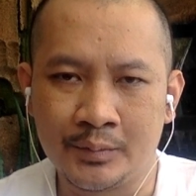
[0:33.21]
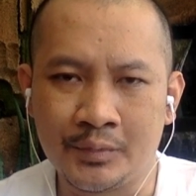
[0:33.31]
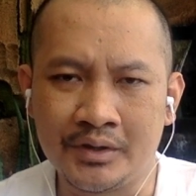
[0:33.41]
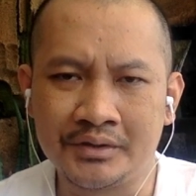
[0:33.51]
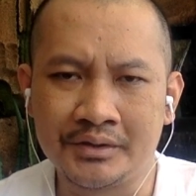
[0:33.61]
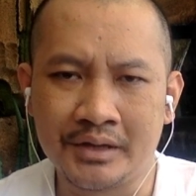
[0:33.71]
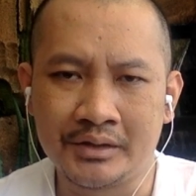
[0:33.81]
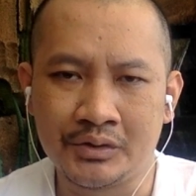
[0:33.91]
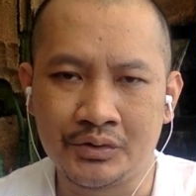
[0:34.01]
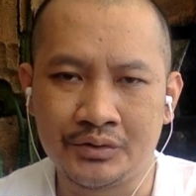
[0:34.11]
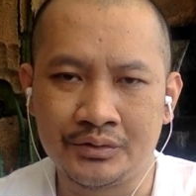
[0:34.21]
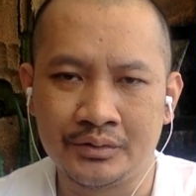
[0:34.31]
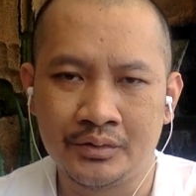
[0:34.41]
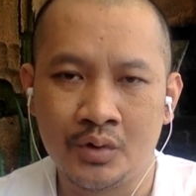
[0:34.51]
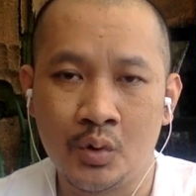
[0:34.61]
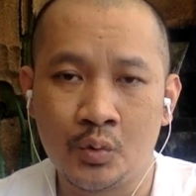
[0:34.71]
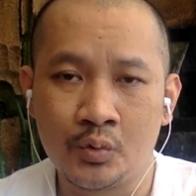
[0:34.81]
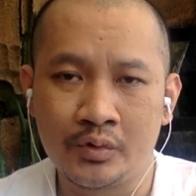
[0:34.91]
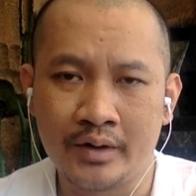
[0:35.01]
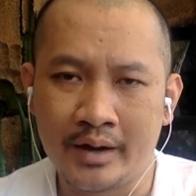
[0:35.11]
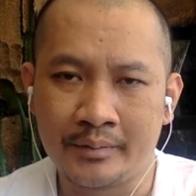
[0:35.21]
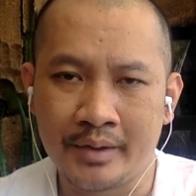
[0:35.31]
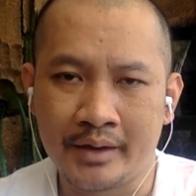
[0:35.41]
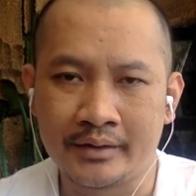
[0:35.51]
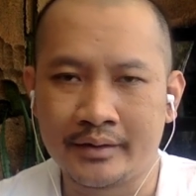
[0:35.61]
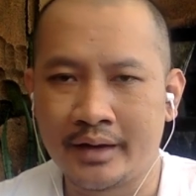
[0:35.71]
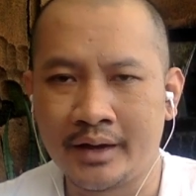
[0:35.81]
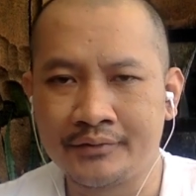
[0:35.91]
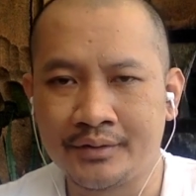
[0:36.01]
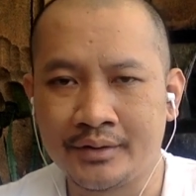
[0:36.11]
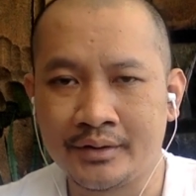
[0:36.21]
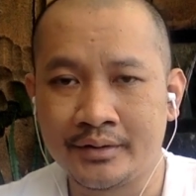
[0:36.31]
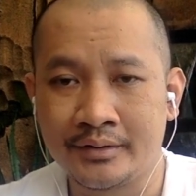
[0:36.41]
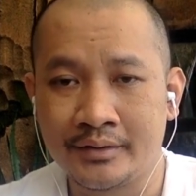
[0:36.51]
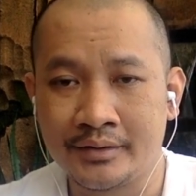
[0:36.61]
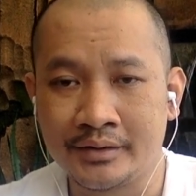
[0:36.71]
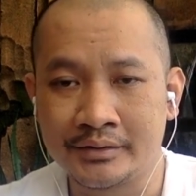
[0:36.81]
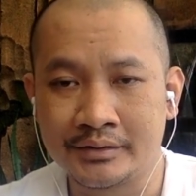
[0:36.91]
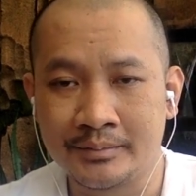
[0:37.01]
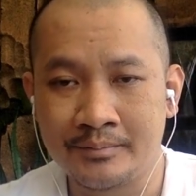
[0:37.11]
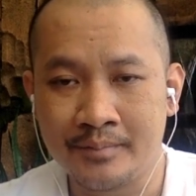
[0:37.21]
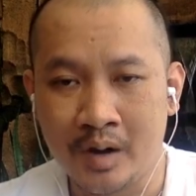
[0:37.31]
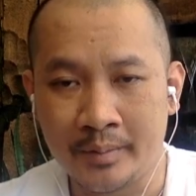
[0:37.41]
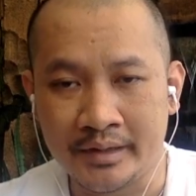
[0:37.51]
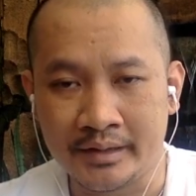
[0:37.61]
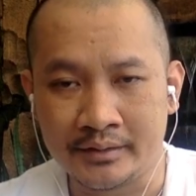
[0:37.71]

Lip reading: Please stay tuned. We'll be right back after this moment.